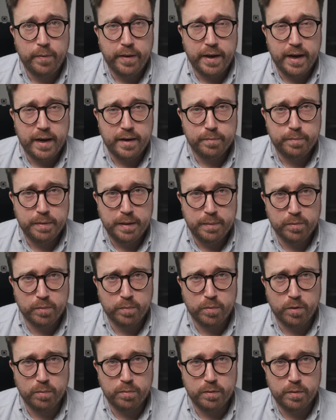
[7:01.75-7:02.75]
And people
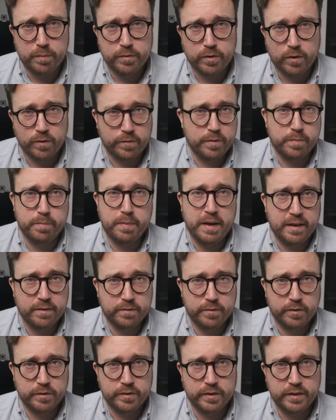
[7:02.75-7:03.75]
problems are often
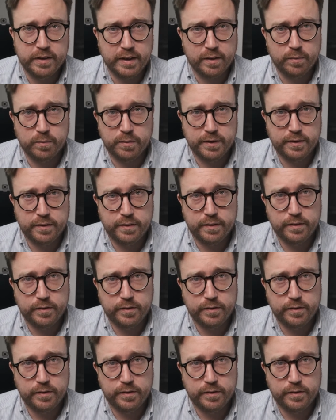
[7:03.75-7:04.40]
painful to deal with.